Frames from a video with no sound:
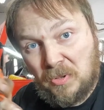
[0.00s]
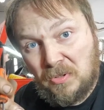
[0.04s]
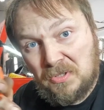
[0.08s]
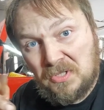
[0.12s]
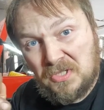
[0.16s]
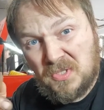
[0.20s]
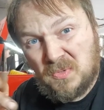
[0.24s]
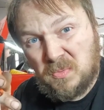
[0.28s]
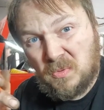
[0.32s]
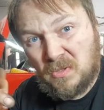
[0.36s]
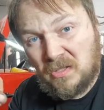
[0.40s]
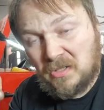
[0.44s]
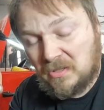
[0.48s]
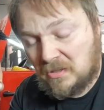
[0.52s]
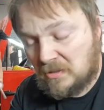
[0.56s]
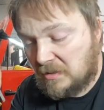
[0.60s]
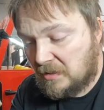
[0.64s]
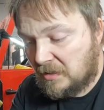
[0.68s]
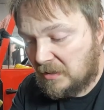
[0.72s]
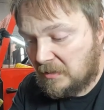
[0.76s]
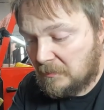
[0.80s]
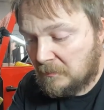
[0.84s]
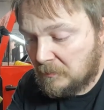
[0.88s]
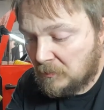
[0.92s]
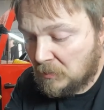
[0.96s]
pushed one
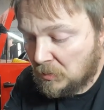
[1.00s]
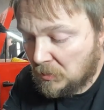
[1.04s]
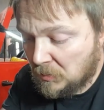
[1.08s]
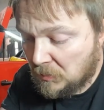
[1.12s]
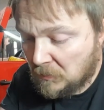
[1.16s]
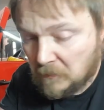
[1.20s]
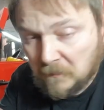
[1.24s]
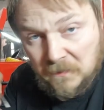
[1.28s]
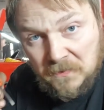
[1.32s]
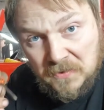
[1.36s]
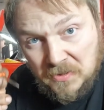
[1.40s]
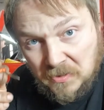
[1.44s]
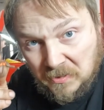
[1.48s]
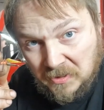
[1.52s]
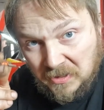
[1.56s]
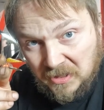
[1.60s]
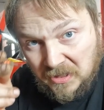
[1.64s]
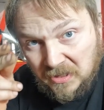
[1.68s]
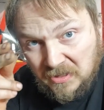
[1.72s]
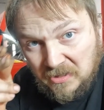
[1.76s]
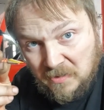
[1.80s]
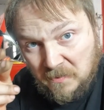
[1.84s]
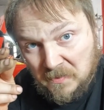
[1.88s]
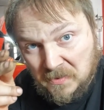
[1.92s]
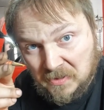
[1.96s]
and it moved. So you
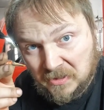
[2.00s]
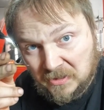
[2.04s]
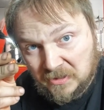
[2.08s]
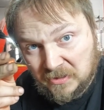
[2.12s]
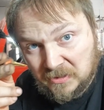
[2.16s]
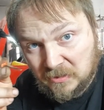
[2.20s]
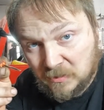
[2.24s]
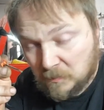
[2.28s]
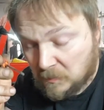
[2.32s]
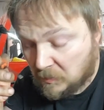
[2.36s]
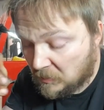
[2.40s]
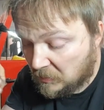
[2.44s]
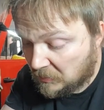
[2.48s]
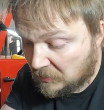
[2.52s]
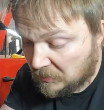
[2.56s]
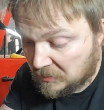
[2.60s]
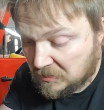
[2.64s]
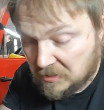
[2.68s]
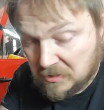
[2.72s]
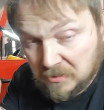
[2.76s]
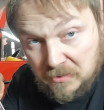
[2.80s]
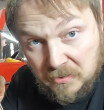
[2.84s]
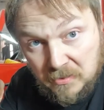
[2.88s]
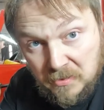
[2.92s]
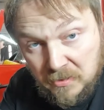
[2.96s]
get something like a little
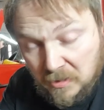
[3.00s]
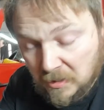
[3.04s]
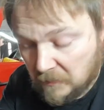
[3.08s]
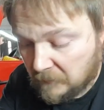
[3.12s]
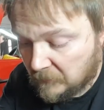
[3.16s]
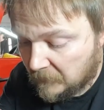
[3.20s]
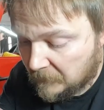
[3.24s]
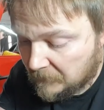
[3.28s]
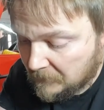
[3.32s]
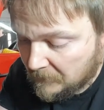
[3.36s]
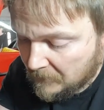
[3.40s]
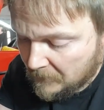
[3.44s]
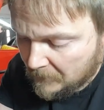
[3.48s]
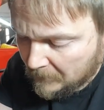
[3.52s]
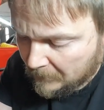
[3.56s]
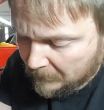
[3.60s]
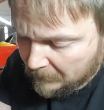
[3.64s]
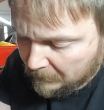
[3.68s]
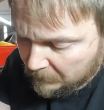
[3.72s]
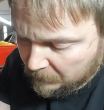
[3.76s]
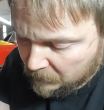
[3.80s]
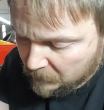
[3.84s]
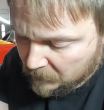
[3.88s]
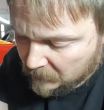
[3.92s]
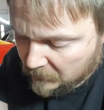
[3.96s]
pocket screwdriver
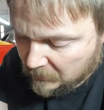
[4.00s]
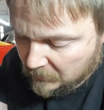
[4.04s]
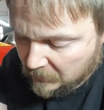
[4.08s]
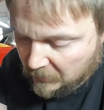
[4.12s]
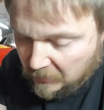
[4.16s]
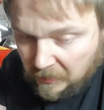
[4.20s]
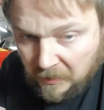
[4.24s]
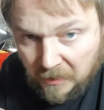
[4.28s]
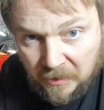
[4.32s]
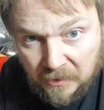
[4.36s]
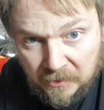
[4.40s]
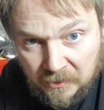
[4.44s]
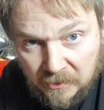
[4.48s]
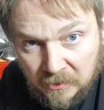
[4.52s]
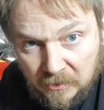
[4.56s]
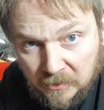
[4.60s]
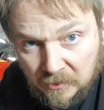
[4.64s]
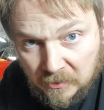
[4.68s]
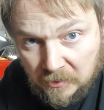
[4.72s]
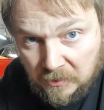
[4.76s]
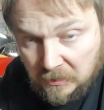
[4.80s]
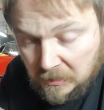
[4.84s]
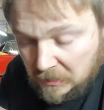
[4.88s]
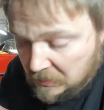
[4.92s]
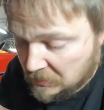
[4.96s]
and
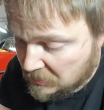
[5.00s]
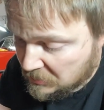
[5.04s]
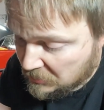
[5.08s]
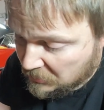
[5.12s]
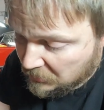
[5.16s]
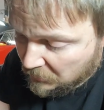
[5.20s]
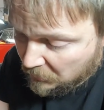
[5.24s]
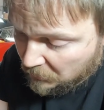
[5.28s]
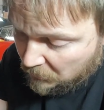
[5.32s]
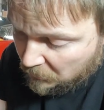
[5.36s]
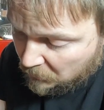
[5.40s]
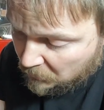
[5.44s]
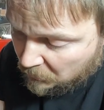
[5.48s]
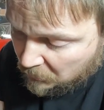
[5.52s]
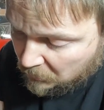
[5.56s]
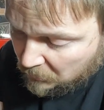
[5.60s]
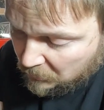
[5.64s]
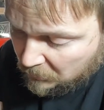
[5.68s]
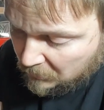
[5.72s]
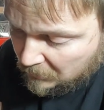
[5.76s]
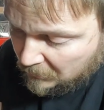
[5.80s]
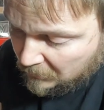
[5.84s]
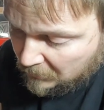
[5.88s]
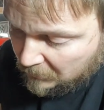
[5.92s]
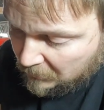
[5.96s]
you just
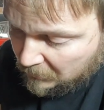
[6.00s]
go